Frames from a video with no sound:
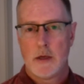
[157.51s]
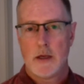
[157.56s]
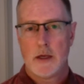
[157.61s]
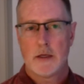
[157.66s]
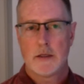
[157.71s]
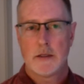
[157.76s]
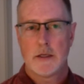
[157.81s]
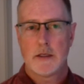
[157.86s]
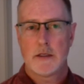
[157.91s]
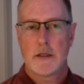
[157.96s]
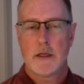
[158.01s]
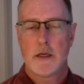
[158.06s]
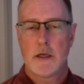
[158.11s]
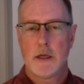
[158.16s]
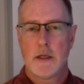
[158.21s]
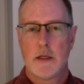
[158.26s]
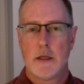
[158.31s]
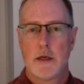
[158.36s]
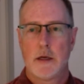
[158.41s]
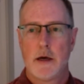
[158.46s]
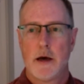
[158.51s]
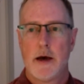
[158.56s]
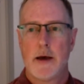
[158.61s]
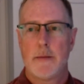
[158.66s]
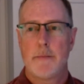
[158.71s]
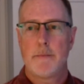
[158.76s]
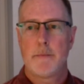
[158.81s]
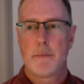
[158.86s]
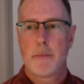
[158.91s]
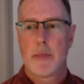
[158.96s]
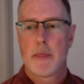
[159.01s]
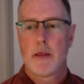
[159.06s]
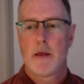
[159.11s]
existing in the gut.